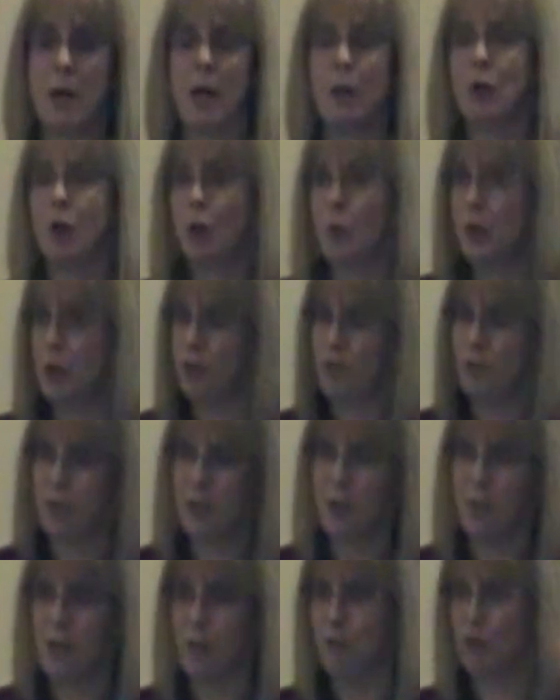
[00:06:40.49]
I know you
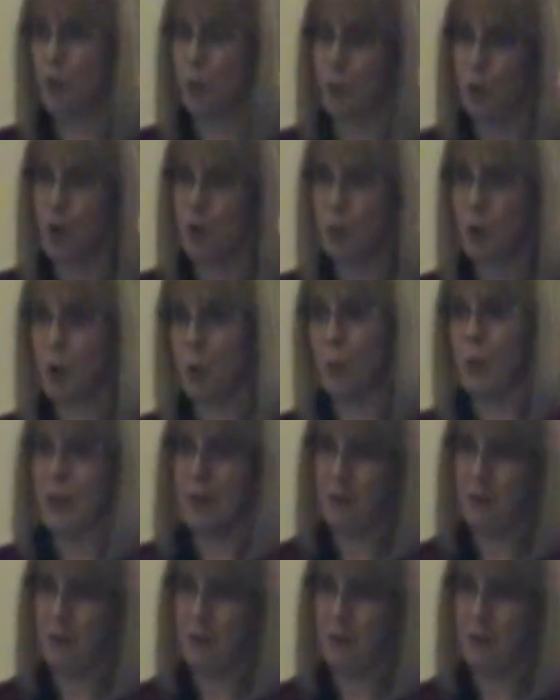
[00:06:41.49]
still have to work with